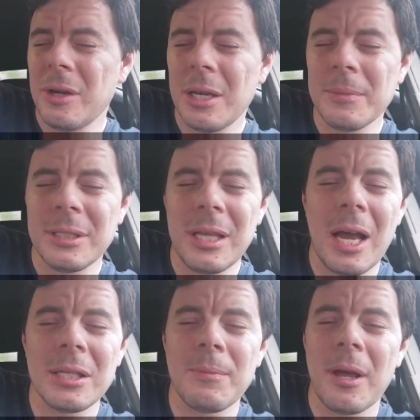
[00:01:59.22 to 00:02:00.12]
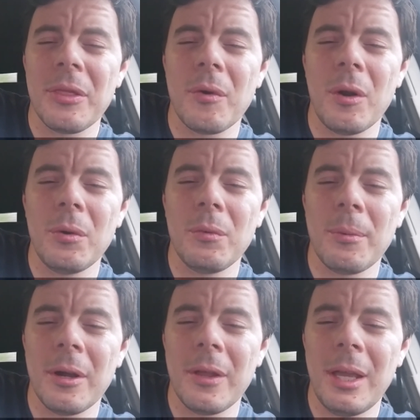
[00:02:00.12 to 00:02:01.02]
Tried to massage my throat
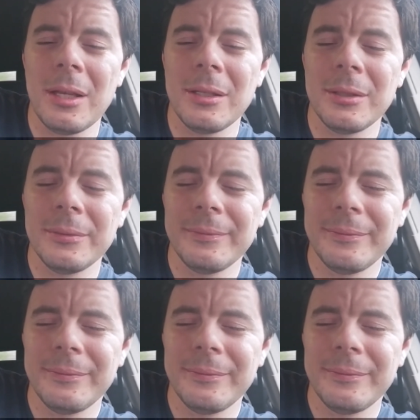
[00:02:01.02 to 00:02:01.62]
with my other hand.